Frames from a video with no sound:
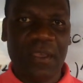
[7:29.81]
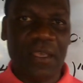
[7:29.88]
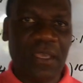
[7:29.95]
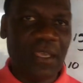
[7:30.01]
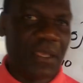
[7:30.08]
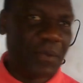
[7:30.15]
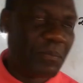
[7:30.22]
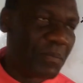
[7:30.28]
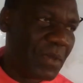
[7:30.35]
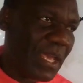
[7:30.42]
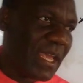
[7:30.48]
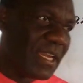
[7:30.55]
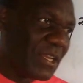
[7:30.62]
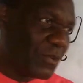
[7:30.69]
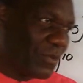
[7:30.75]
if
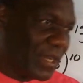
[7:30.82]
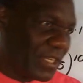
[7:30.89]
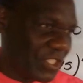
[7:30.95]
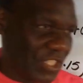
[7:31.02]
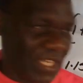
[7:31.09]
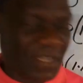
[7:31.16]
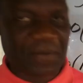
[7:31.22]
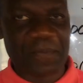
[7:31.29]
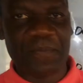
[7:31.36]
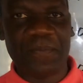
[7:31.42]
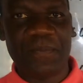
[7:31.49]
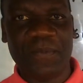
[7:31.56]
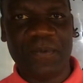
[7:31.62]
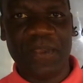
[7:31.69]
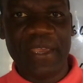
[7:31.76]
any question,
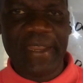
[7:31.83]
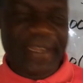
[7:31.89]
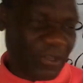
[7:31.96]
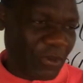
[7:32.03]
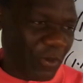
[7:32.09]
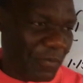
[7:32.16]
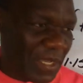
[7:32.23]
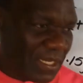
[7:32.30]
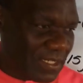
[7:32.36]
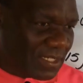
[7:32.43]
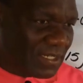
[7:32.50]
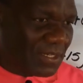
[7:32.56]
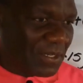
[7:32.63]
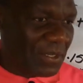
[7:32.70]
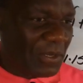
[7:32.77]
any comment,
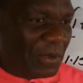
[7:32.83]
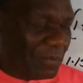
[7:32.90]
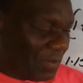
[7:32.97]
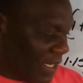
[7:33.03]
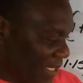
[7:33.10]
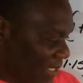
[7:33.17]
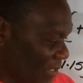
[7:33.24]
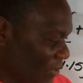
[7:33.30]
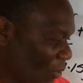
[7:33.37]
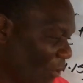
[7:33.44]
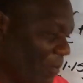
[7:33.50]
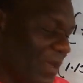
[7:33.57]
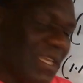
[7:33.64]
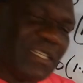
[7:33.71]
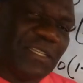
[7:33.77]
please
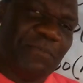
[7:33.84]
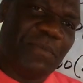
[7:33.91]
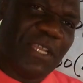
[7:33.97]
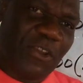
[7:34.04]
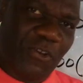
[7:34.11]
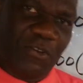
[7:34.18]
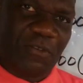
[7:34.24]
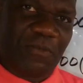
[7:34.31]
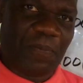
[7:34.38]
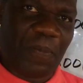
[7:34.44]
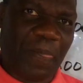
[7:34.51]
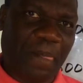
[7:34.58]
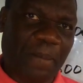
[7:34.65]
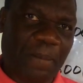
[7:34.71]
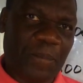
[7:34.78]
comment below.
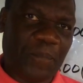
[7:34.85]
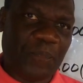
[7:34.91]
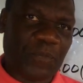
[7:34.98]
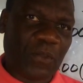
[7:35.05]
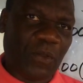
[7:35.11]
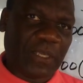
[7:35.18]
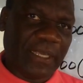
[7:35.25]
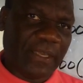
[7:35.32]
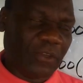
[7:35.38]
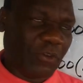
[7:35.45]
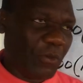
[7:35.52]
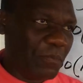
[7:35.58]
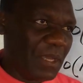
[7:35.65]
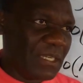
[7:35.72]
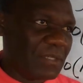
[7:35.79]
Okay,
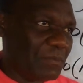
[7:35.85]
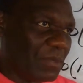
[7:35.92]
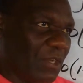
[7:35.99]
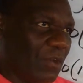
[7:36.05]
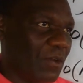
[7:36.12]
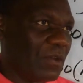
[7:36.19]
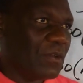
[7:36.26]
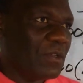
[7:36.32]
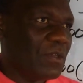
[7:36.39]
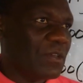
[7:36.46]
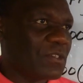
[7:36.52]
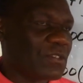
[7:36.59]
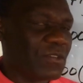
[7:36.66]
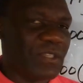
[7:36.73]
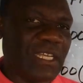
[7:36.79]
comment below
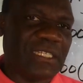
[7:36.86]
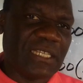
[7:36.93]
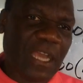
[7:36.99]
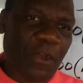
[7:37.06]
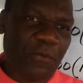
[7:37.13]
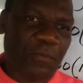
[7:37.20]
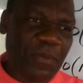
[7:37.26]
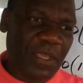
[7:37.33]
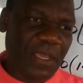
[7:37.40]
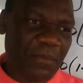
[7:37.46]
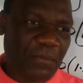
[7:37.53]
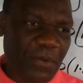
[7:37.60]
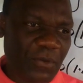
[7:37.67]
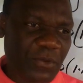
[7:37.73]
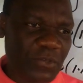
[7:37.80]
so that I will be
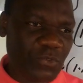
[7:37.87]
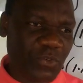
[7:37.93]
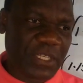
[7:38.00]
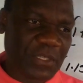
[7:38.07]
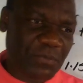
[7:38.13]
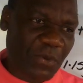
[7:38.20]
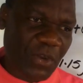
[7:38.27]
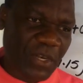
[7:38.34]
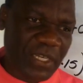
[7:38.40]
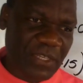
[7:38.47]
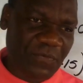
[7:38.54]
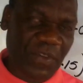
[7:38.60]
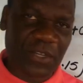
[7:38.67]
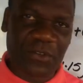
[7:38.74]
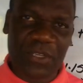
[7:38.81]
able to respond.
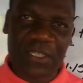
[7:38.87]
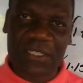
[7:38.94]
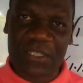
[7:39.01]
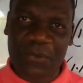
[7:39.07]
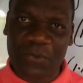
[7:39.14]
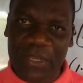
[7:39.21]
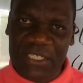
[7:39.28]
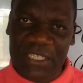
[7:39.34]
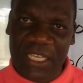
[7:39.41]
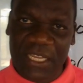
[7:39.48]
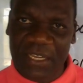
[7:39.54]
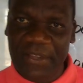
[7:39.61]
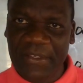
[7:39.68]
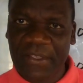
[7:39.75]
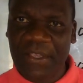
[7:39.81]
If at all is a
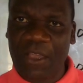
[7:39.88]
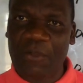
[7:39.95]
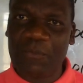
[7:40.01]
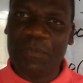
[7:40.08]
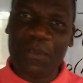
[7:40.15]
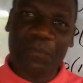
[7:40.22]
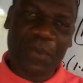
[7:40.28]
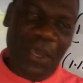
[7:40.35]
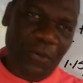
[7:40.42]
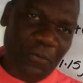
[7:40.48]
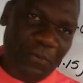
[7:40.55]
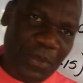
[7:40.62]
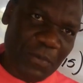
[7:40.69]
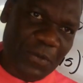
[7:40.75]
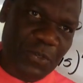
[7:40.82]
question, I
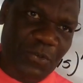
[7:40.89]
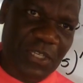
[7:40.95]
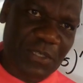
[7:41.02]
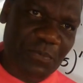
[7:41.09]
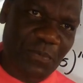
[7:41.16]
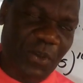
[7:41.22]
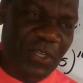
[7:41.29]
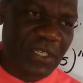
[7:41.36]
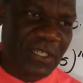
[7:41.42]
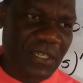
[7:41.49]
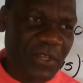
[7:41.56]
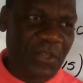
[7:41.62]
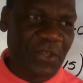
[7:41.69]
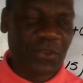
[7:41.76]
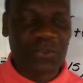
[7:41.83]
will be able to respond
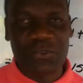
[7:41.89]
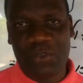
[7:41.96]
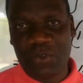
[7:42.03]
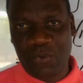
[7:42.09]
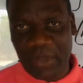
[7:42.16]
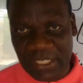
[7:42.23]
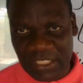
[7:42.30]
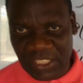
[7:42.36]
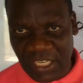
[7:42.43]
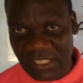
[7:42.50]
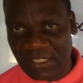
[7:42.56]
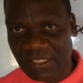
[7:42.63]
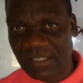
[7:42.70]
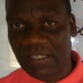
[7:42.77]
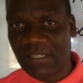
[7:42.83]
to your
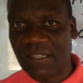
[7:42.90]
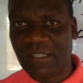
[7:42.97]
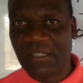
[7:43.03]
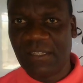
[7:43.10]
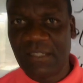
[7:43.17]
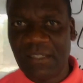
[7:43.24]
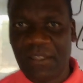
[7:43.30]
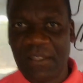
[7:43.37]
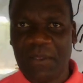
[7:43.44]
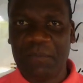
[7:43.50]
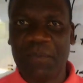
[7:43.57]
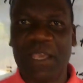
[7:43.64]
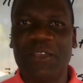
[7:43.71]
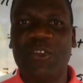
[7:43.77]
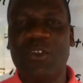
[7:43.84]
questions.
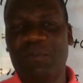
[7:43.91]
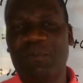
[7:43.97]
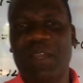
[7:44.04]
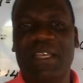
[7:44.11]
May God